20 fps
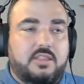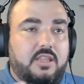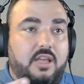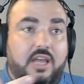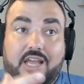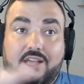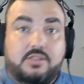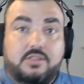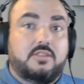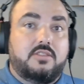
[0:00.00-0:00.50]
that
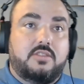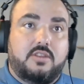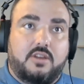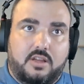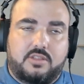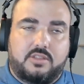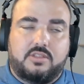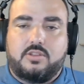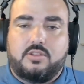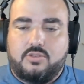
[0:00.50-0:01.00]
has a
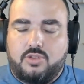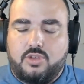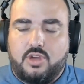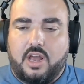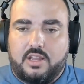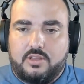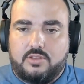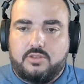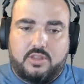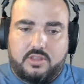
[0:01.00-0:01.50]
trust
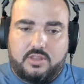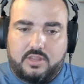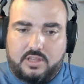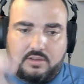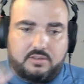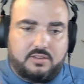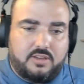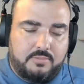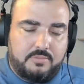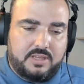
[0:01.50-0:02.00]
challenge in
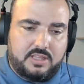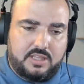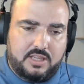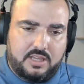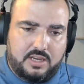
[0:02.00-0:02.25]
their karmic